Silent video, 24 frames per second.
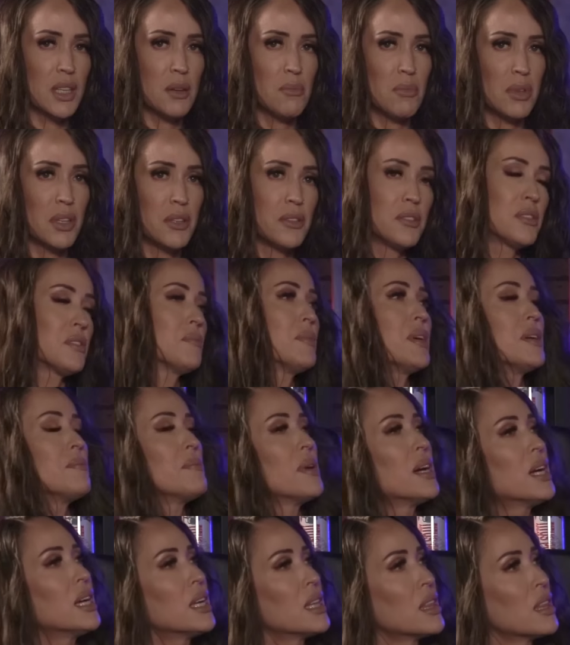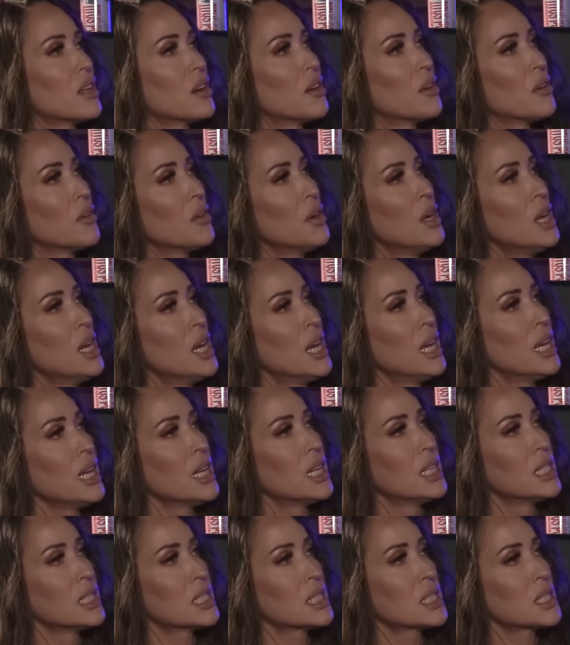that blows my mind, though,
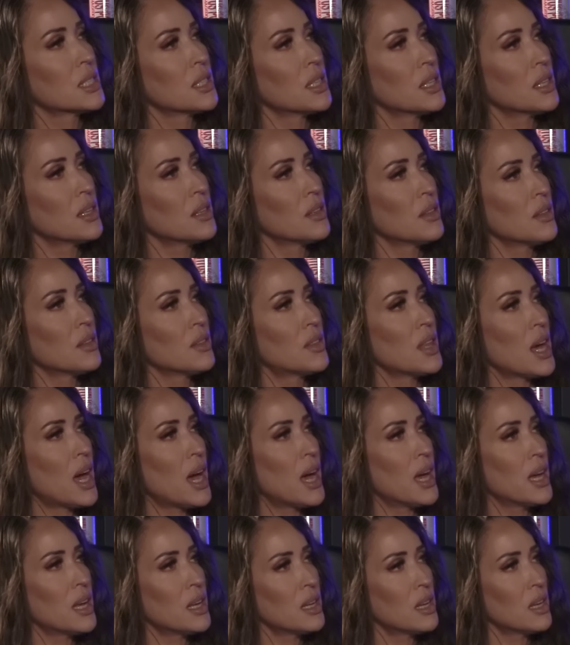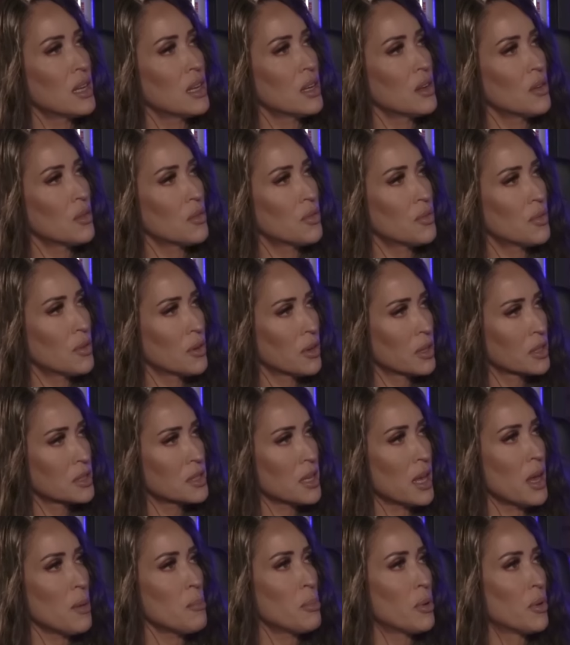is that, for
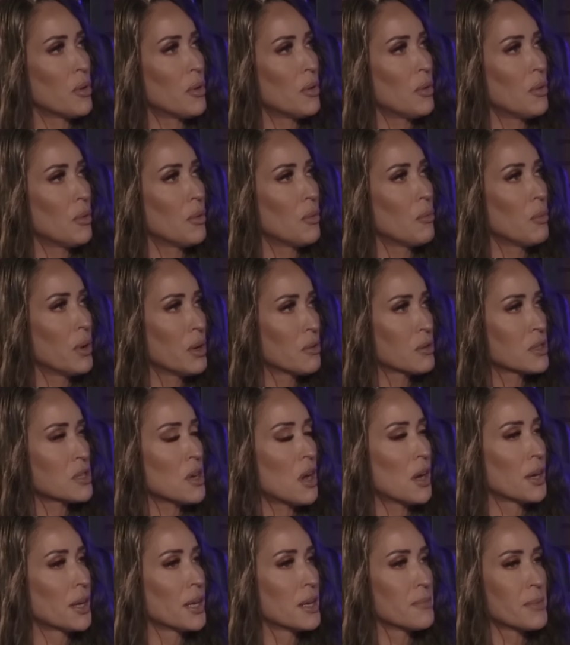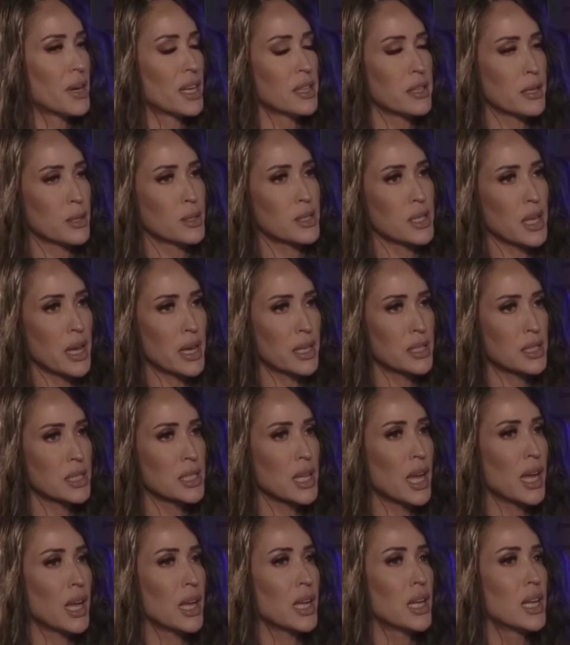example, we were talking about this last
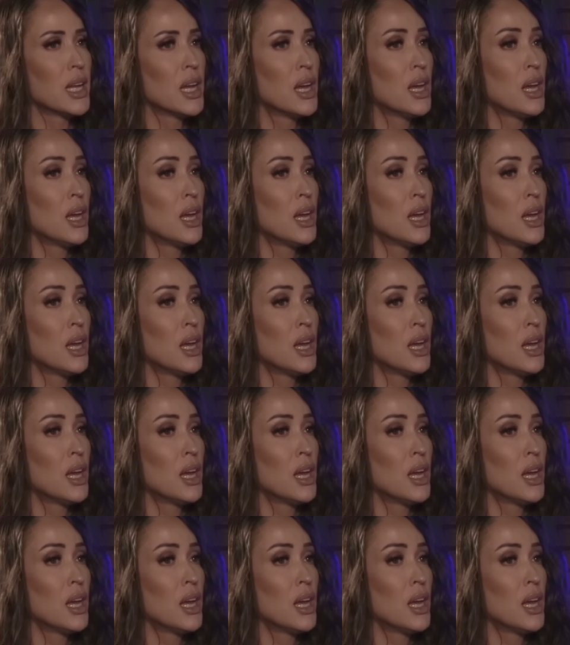night.